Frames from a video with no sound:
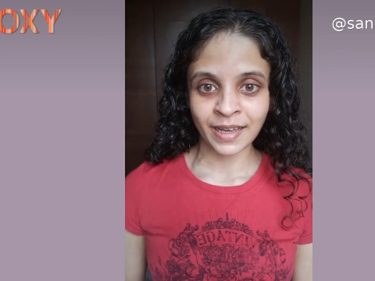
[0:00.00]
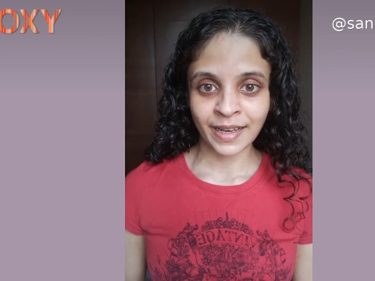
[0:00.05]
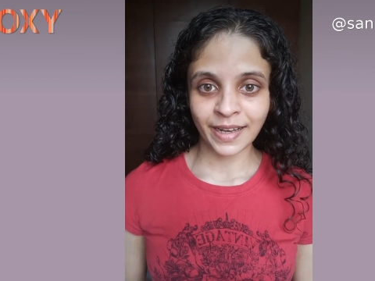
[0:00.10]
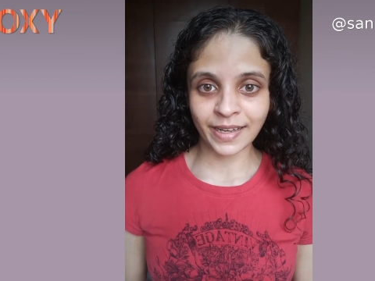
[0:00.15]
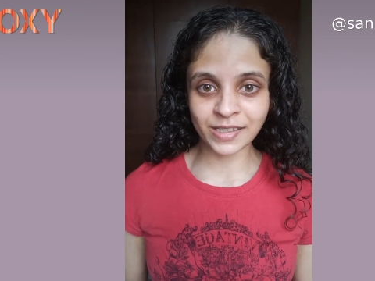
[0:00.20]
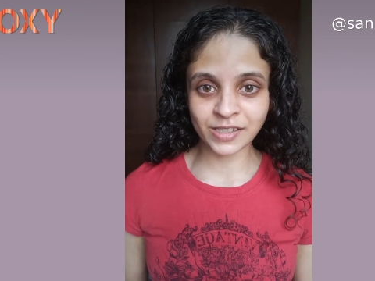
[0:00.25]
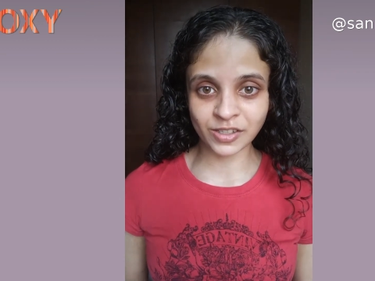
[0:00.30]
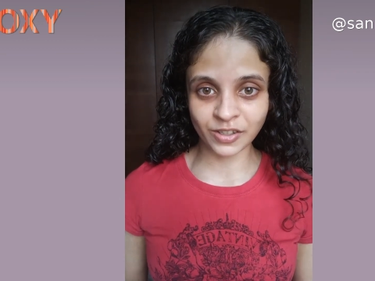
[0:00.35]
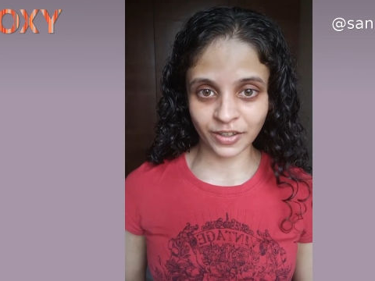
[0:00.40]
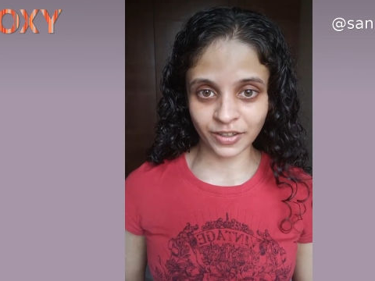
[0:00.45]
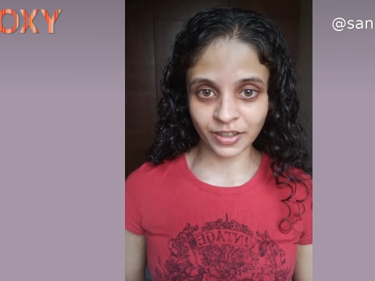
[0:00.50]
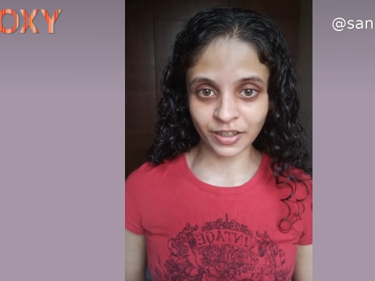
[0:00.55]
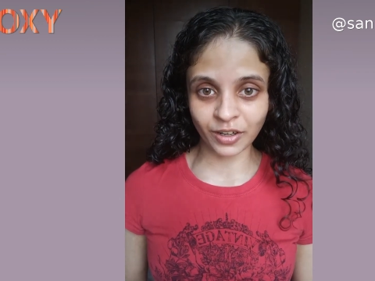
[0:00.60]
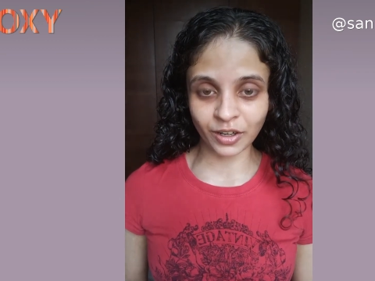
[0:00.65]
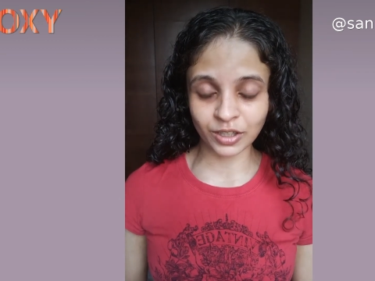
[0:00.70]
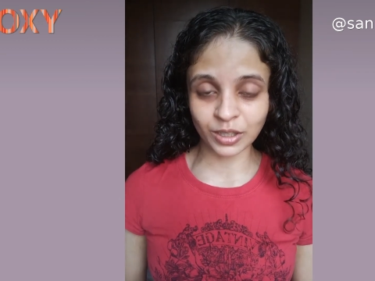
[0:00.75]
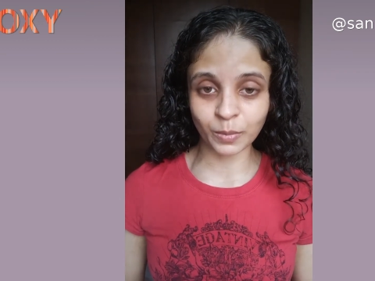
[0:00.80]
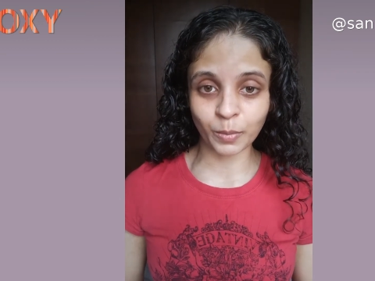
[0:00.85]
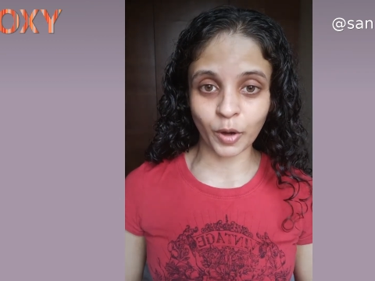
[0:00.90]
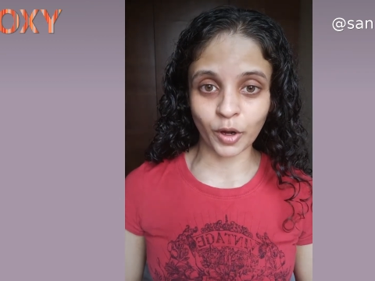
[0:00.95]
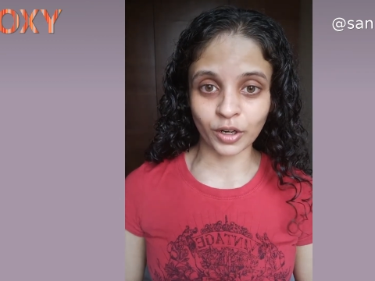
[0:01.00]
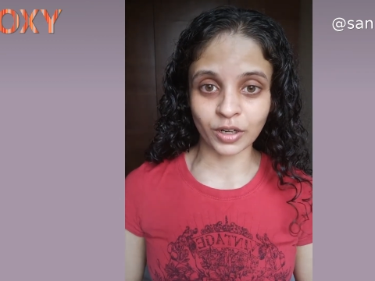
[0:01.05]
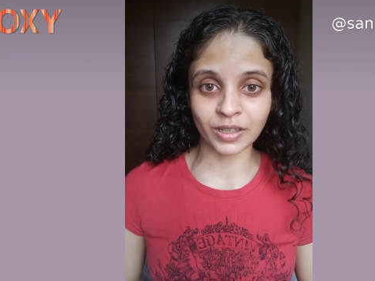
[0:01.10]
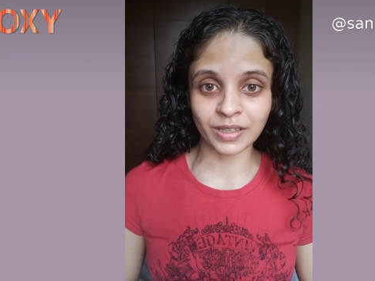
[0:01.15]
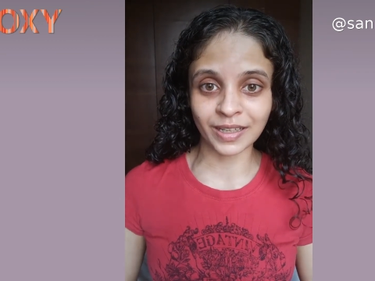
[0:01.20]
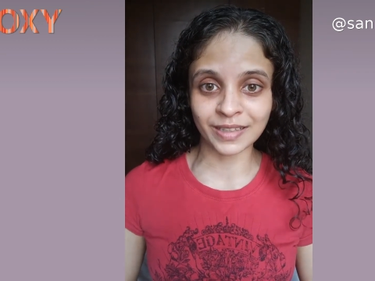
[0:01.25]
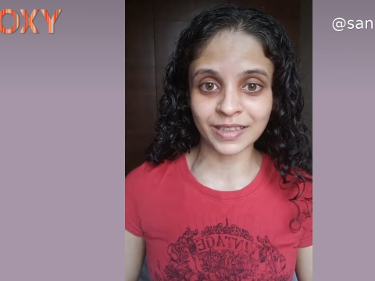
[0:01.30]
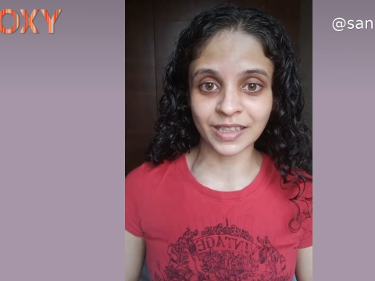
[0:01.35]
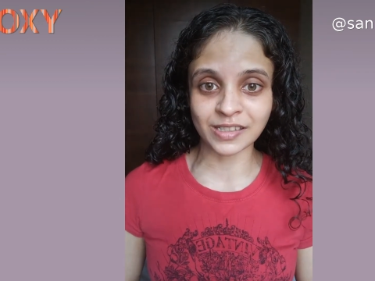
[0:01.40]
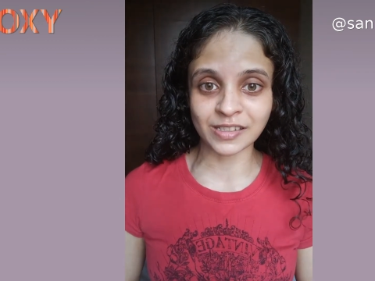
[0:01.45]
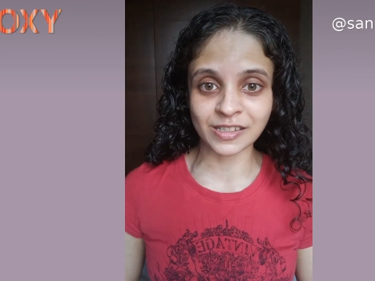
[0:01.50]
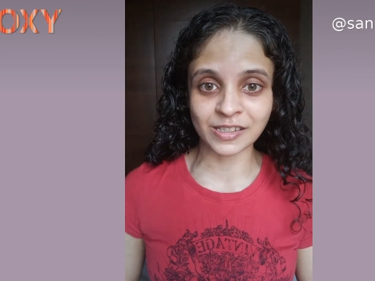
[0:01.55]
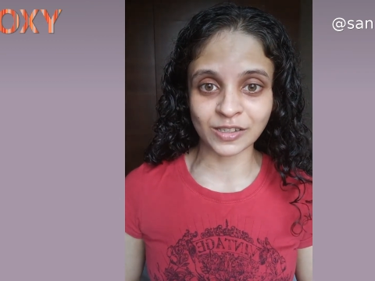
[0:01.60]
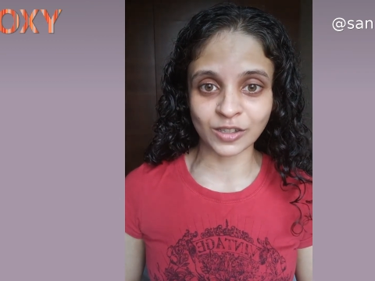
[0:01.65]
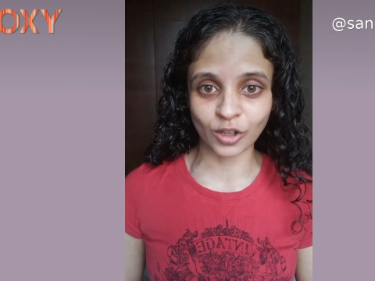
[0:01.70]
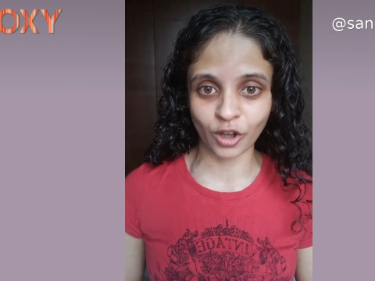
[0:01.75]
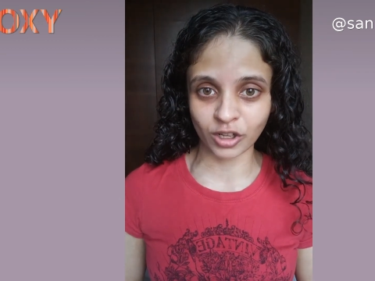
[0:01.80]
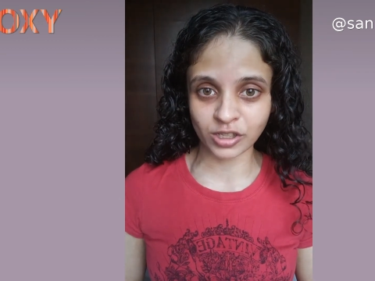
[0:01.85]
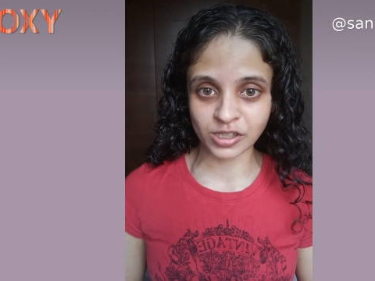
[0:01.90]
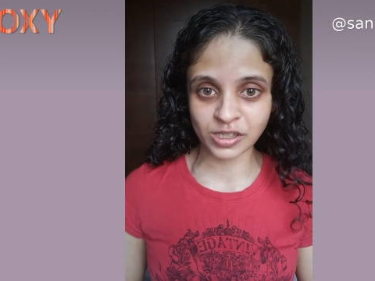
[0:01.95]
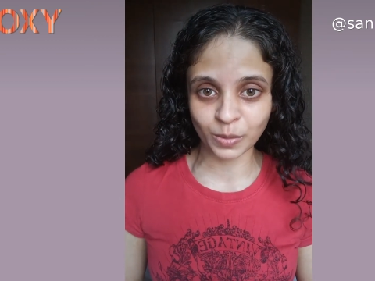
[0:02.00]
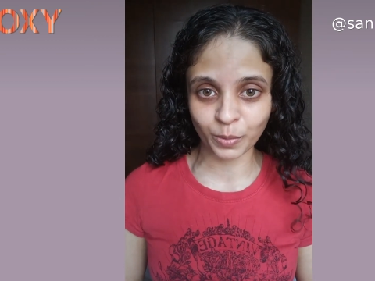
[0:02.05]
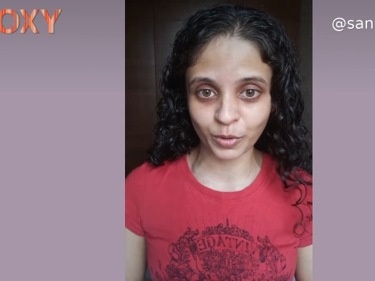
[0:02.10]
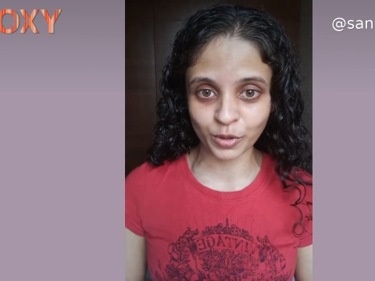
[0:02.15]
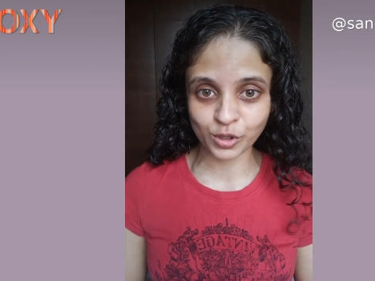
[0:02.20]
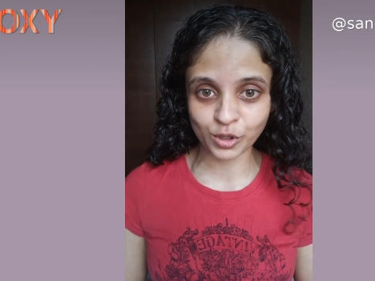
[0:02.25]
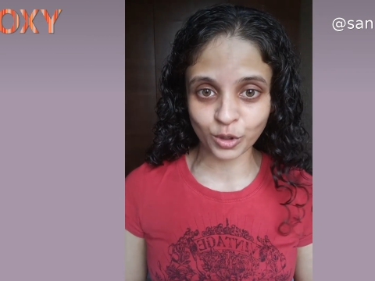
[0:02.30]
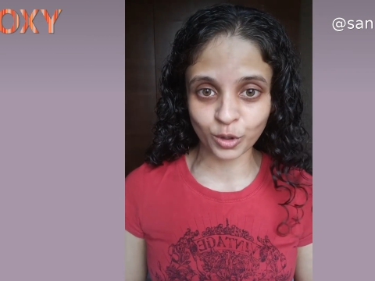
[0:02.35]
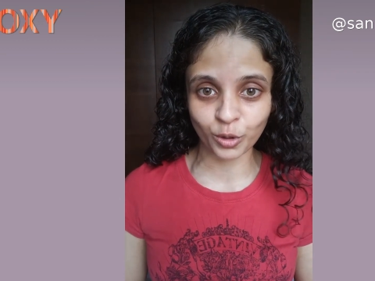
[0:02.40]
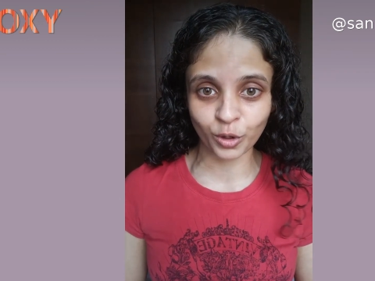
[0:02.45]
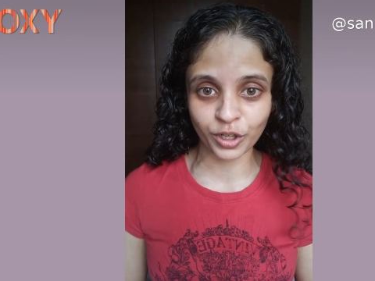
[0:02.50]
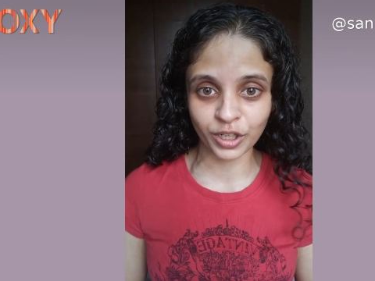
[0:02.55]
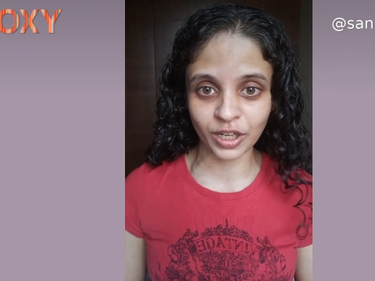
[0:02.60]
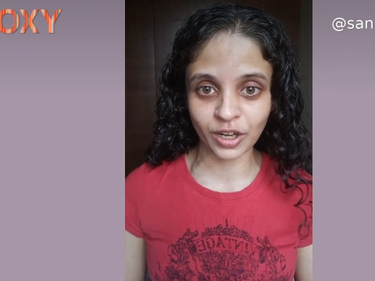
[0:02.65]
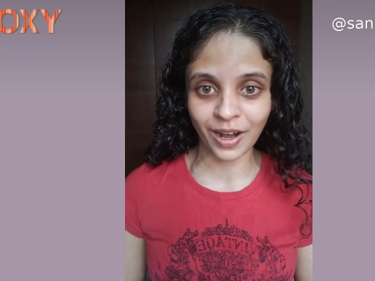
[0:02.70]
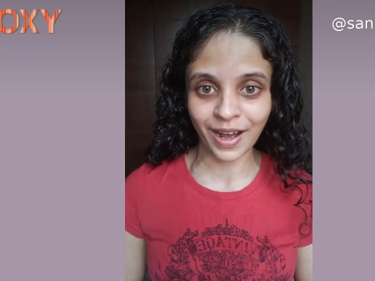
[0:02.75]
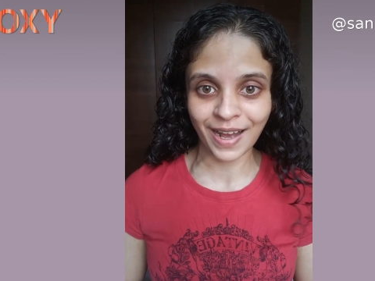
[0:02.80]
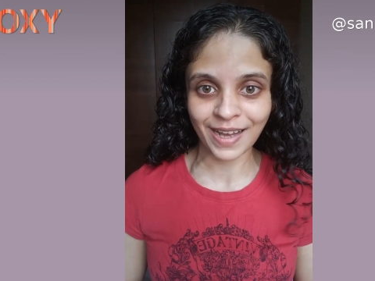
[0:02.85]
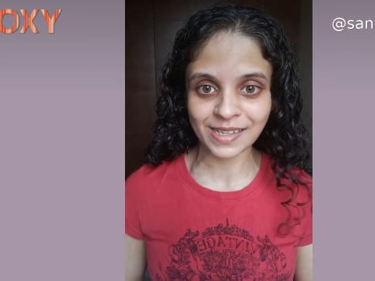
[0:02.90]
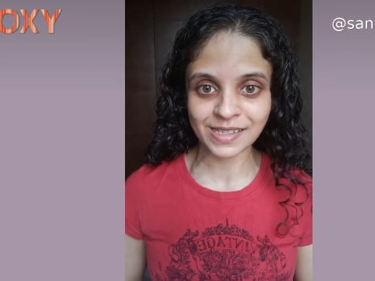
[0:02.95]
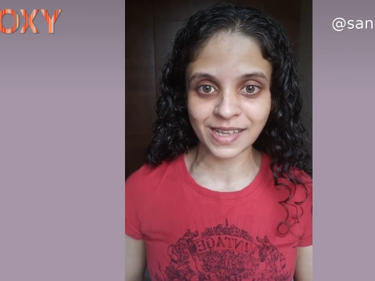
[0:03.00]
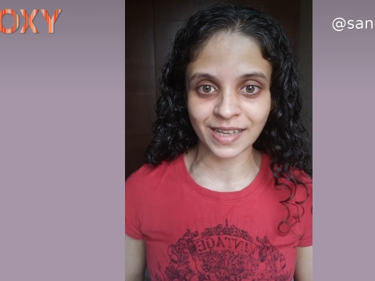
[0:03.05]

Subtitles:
it's written on the bottle that this is not supposed to go in your eyes,